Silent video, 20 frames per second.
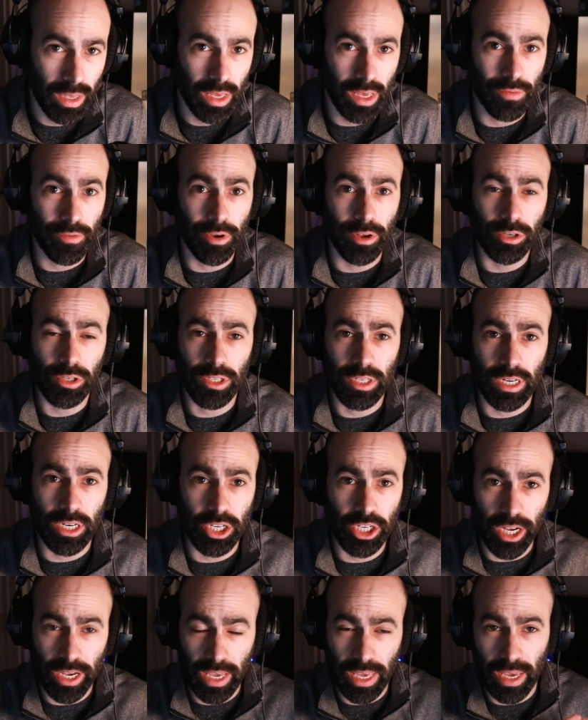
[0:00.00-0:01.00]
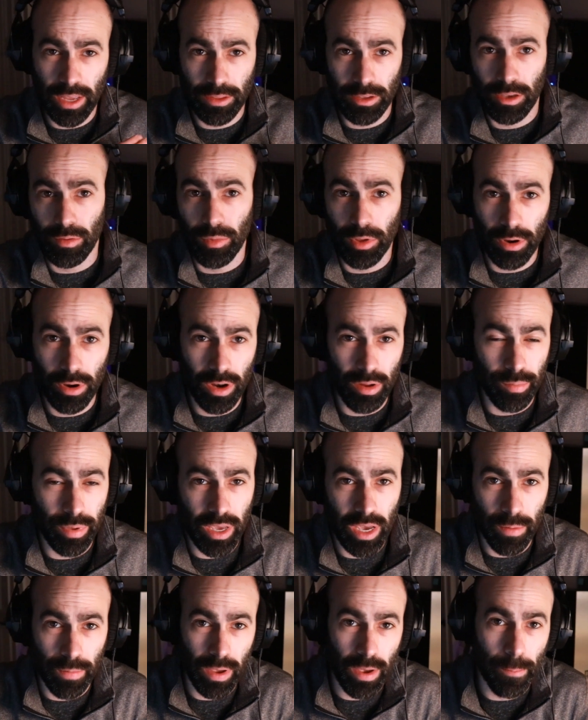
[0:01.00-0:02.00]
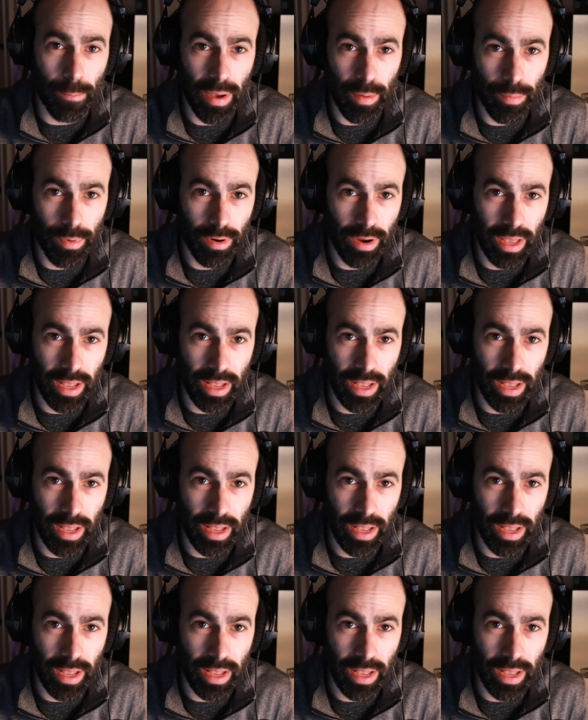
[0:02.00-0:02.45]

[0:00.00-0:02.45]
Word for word: If you're interested in checking out the community and becoming a member,